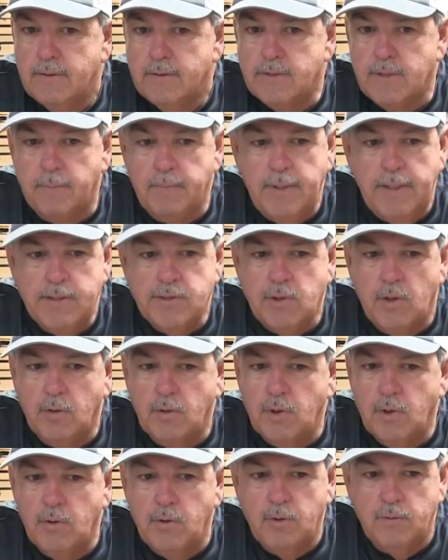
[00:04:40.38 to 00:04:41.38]
Some days I'll
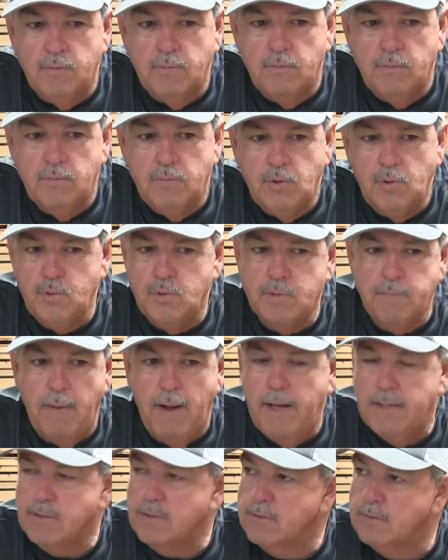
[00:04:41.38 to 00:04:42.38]
go to two
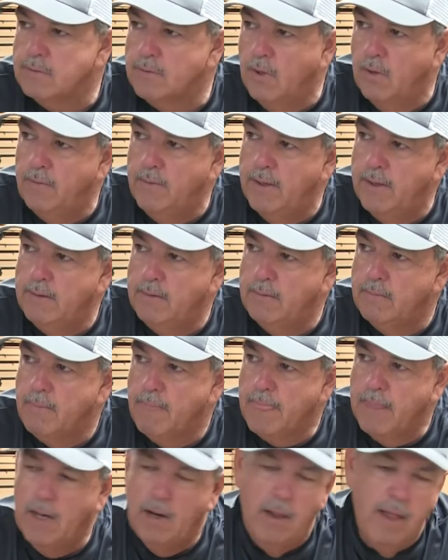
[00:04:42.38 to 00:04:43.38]
spots all day
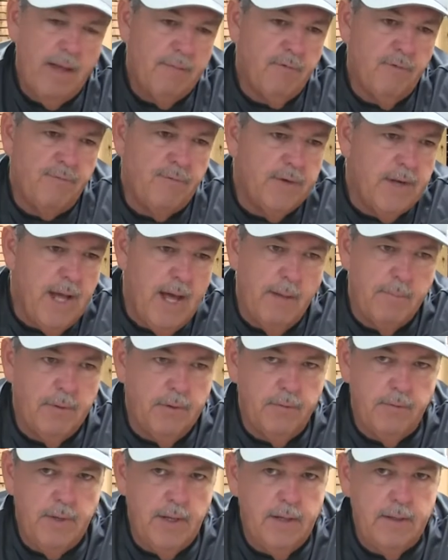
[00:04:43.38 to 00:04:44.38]
and I'll have a
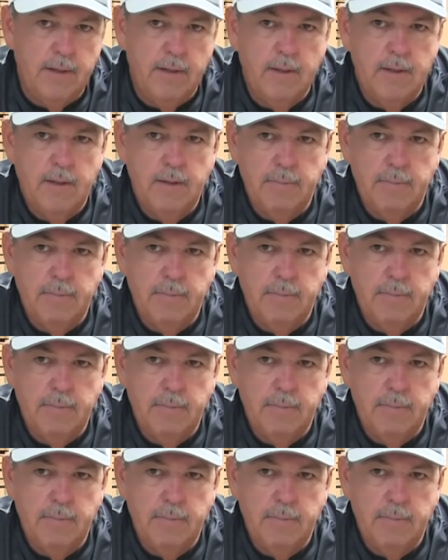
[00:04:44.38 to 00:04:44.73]
phenomenal day